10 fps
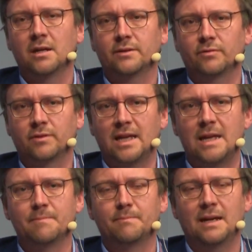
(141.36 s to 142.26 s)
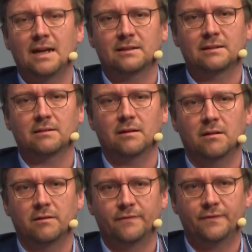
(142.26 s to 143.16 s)
to the impact
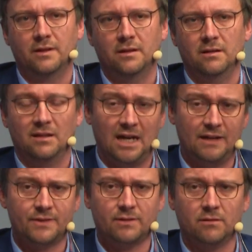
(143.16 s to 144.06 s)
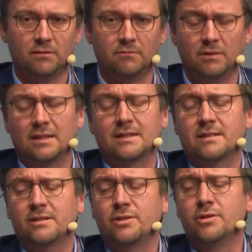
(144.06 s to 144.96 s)
of livestock, well,
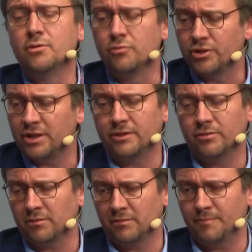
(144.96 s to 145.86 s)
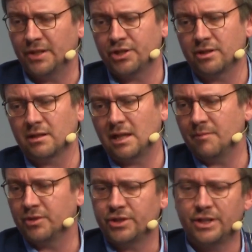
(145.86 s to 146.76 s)
it's huge. And you're mentioning
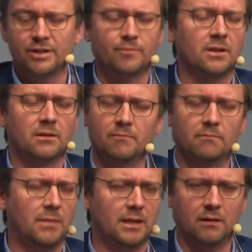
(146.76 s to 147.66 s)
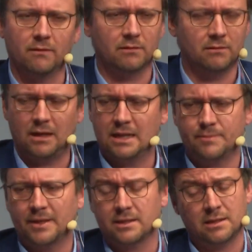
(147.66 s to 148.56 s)
climate change, but there are many other
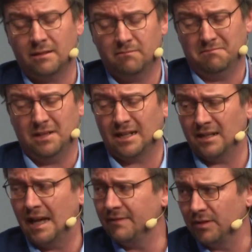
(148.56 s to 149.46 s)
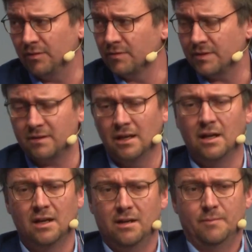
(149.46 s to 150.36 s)
aspects, like land use.
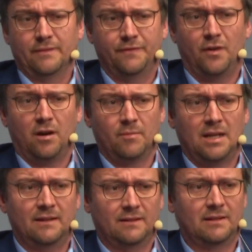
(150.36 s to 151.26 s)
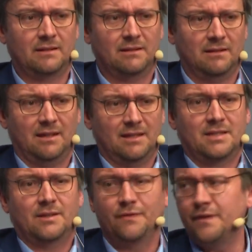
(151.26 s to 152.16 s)
I mean, farmland,
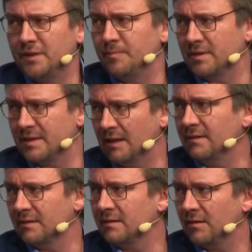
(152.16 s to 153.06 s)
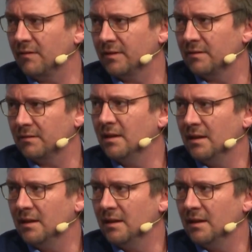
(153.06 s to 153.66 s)
that's 50% of the